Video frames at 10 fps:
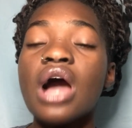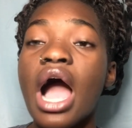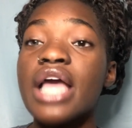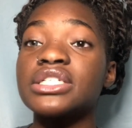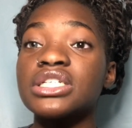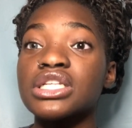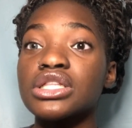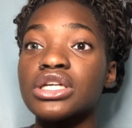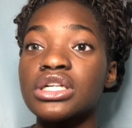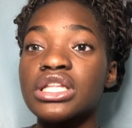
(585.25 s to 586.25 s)
It's just
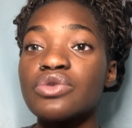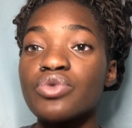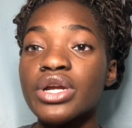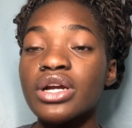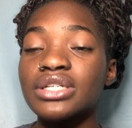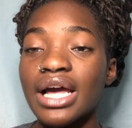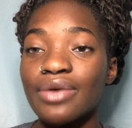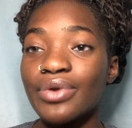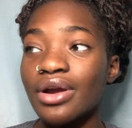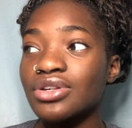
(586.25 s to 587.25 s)
literally we
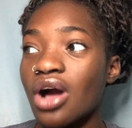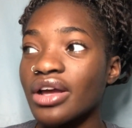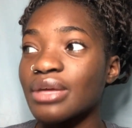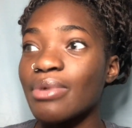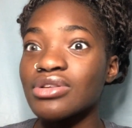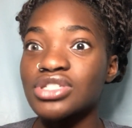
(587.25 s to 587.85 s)
are talking about